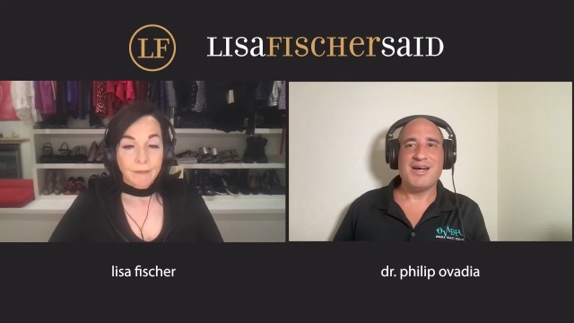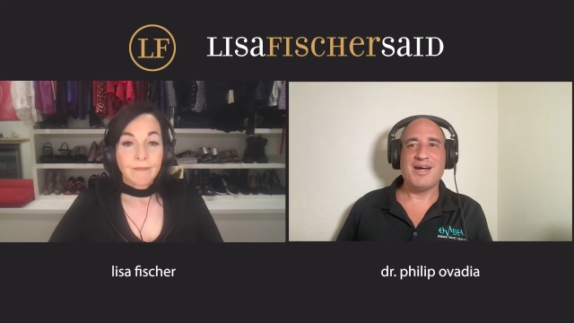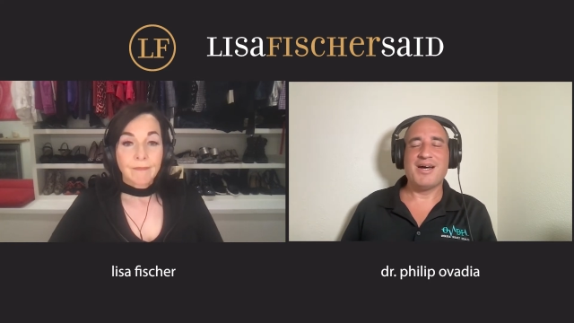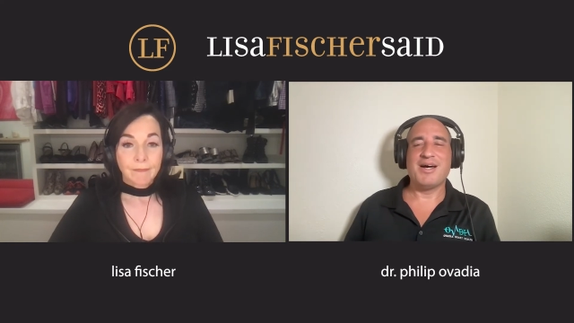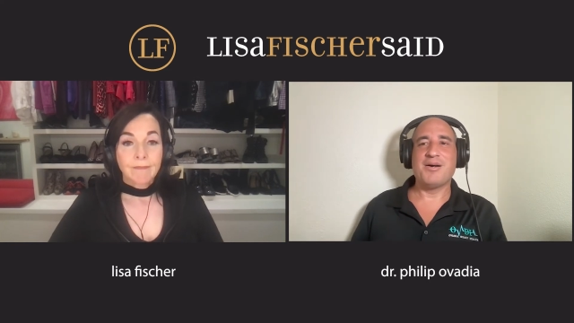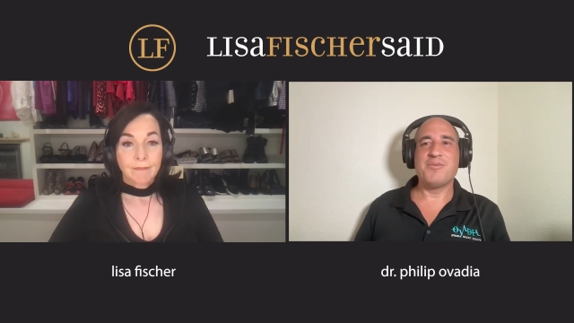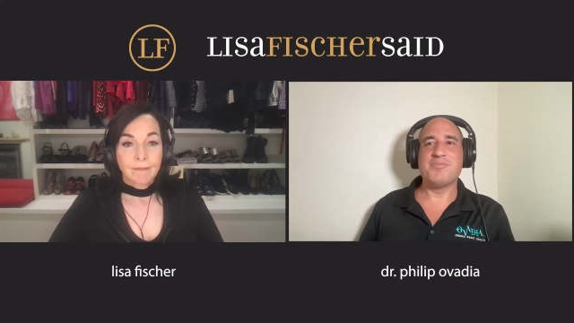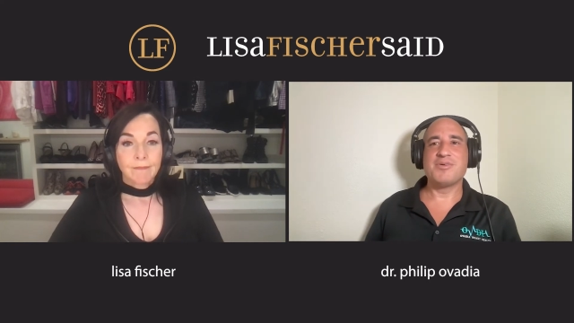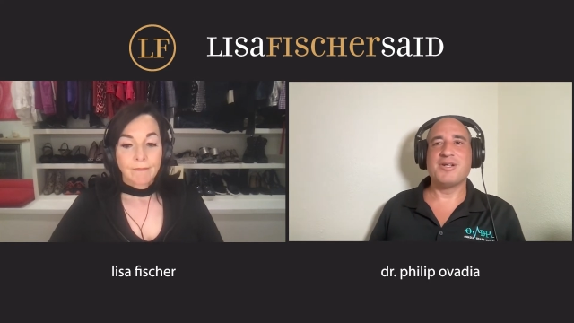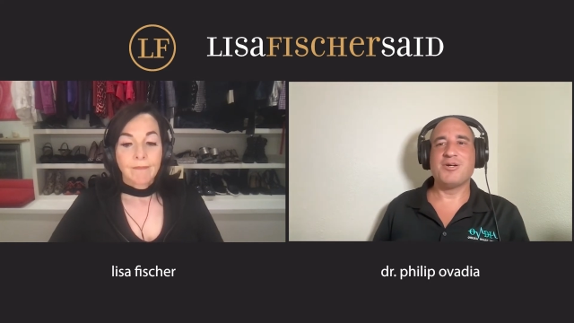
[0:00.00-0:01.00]

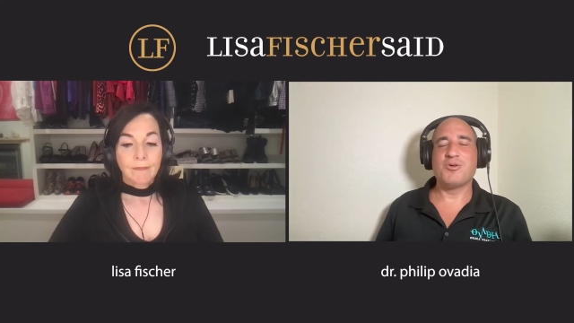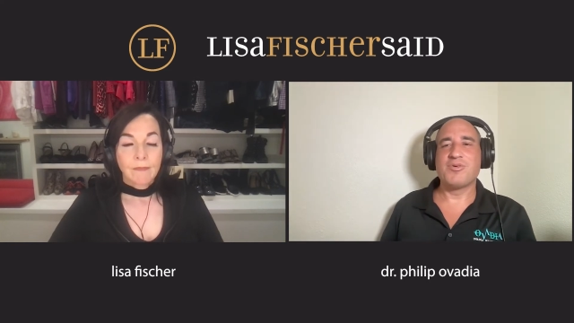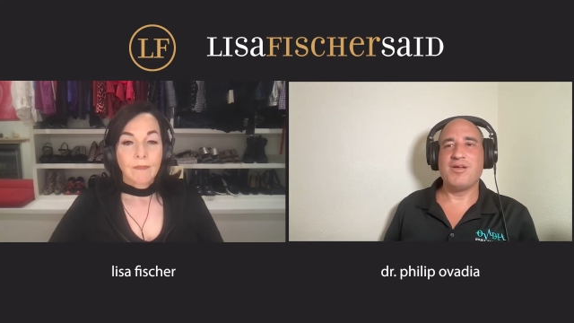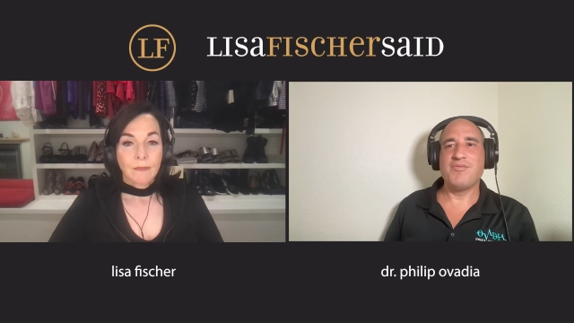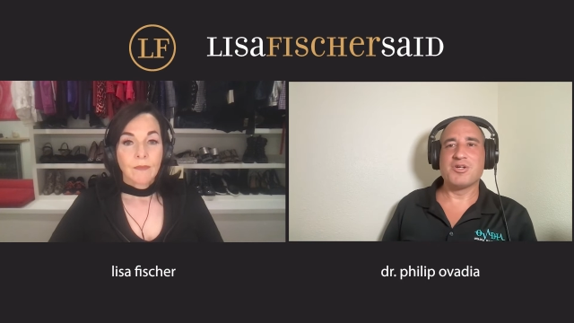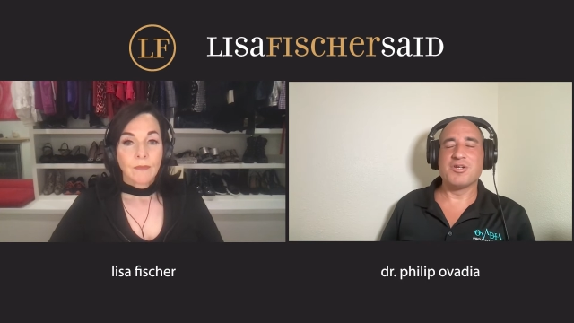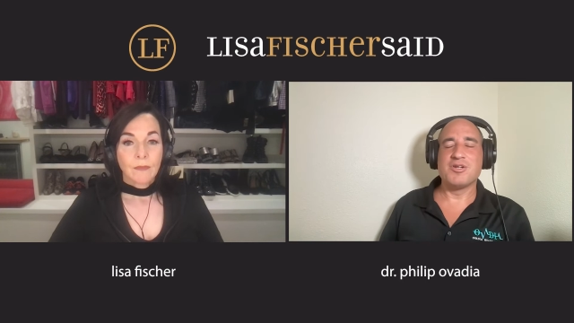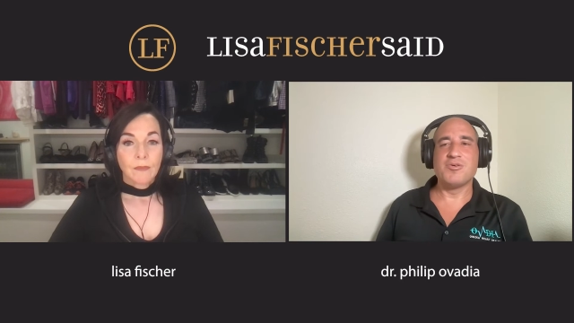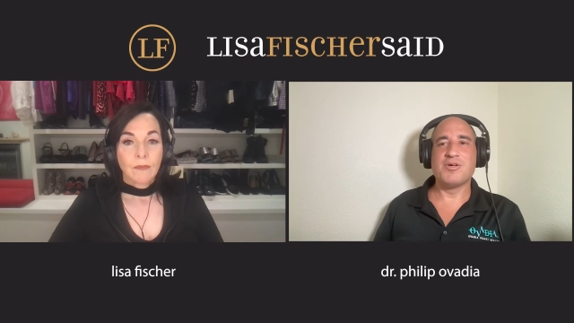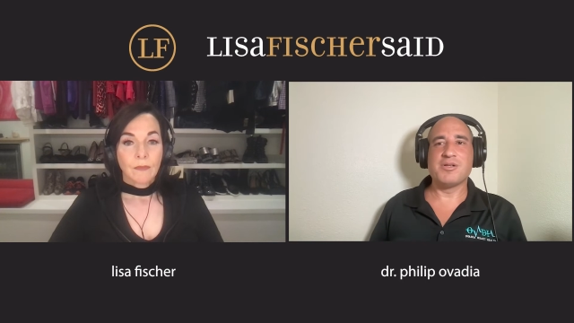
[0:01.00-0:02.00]
Speaker 1: Um, you know, if you can
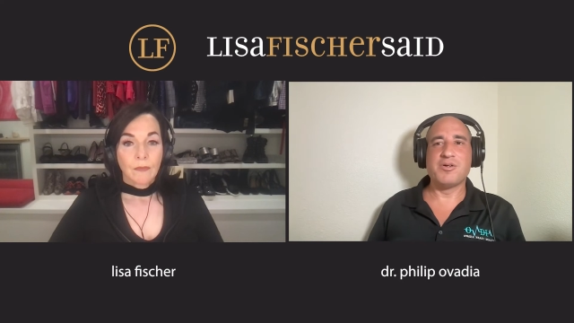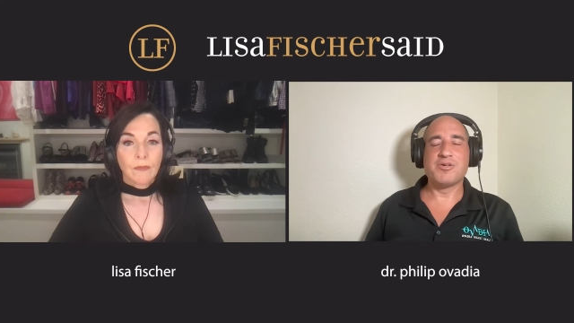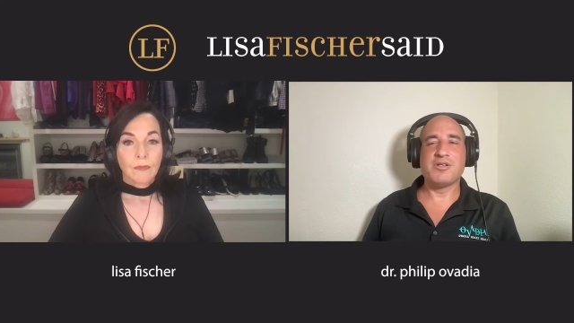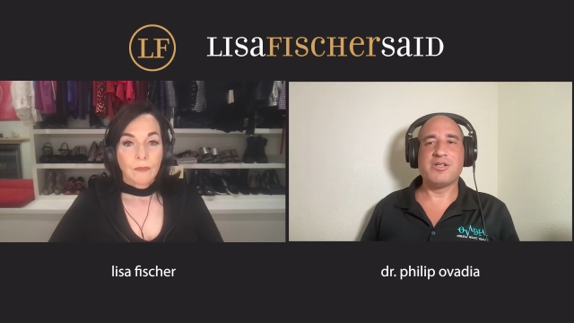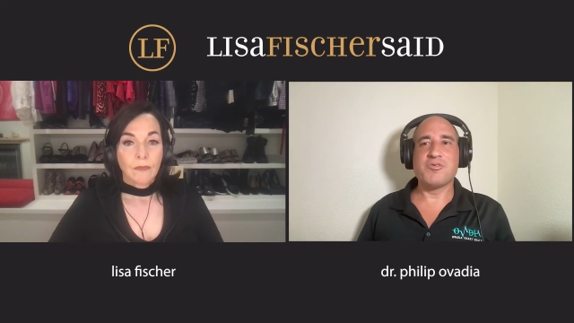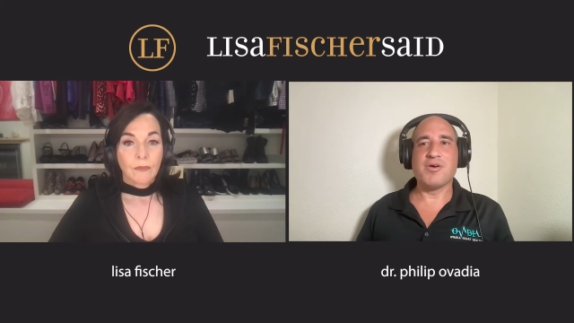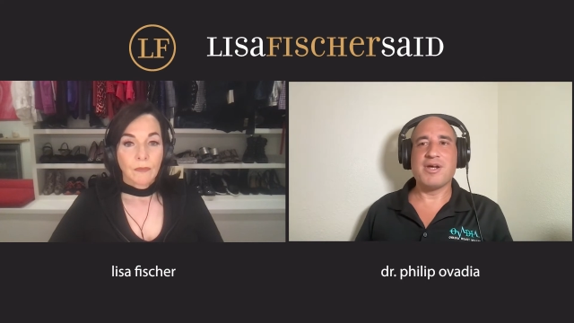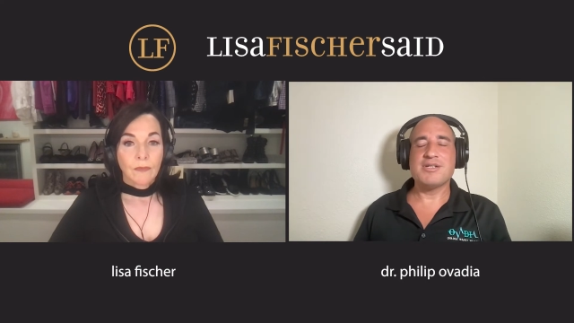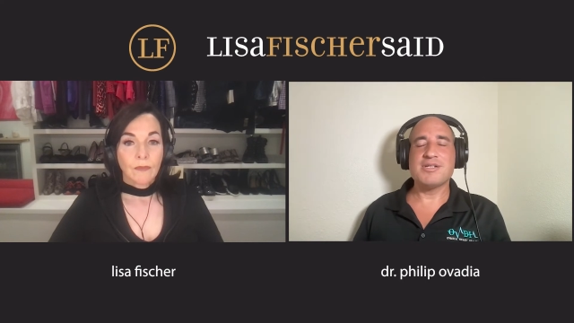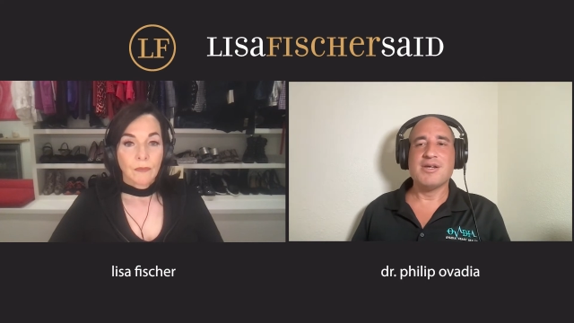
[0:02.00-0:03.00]
do it locally,
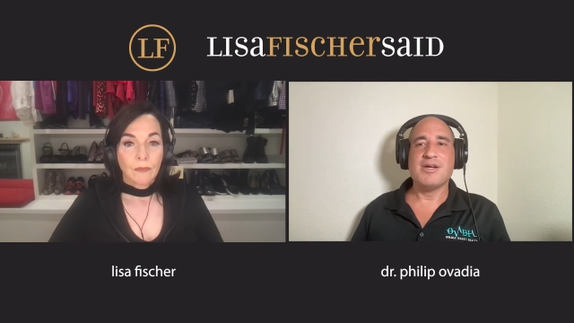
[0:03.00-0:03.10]
great.